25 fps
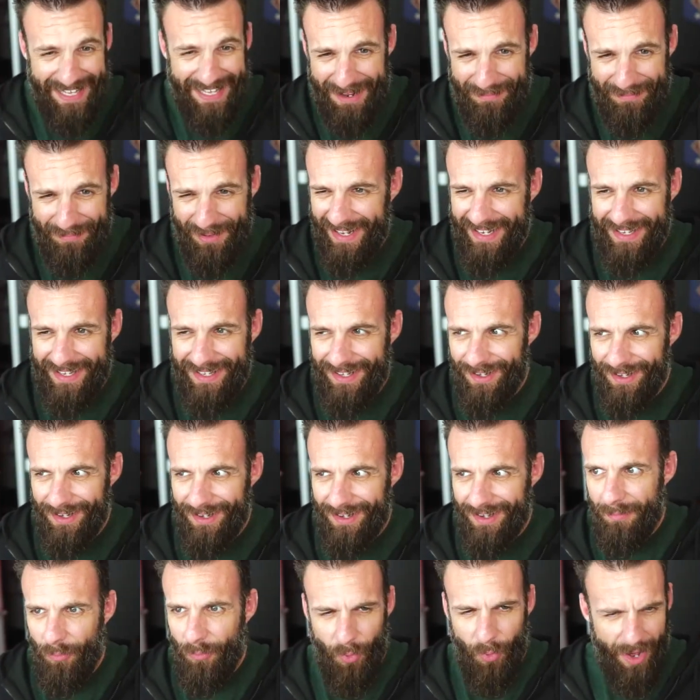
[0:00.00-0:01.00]
I'm like,
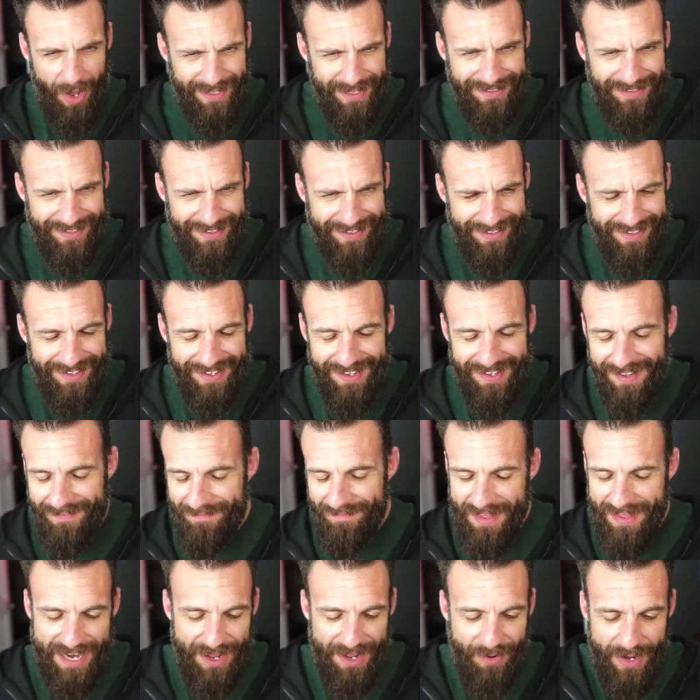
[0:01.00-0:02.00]
what?
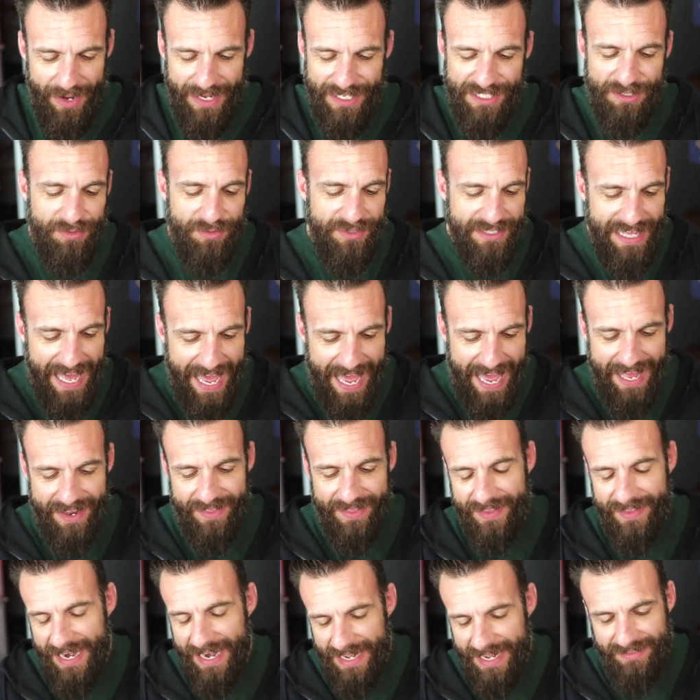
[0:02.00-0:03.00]
Anyways, it was that.
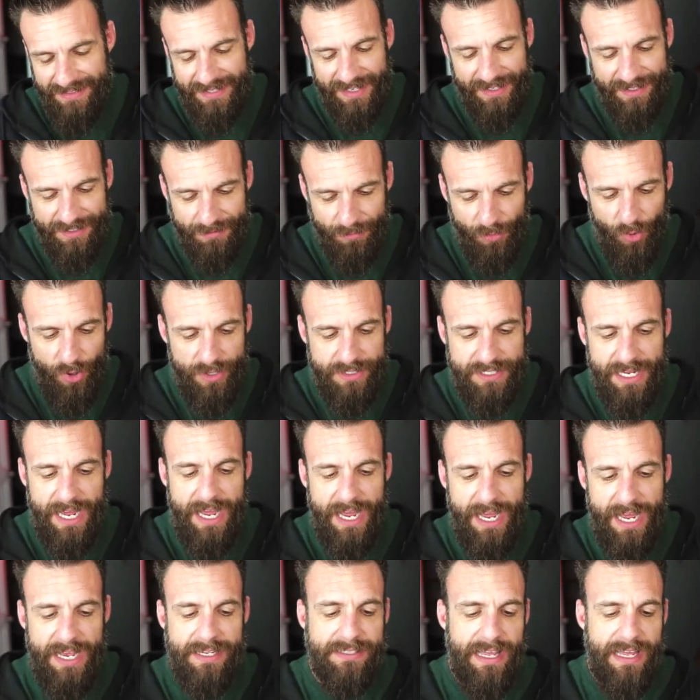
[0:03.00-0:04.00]
And then I had to take some more
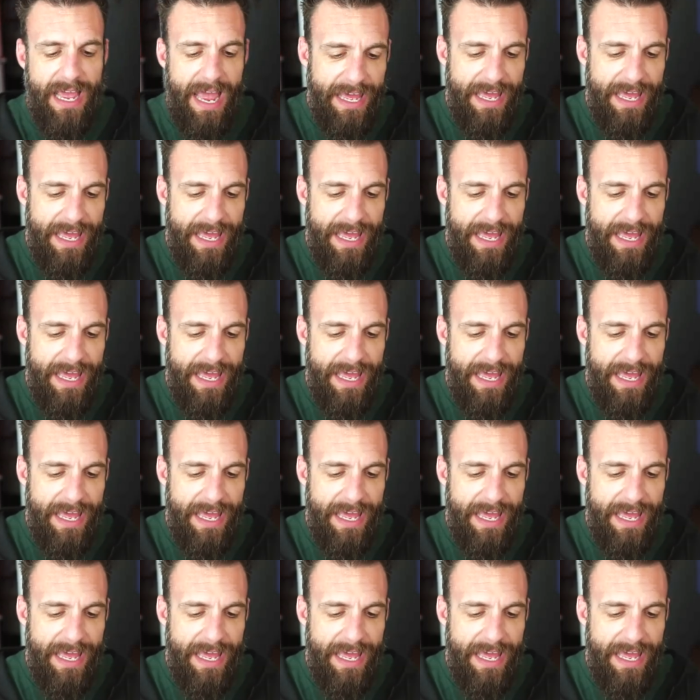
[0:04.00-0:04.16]
tests.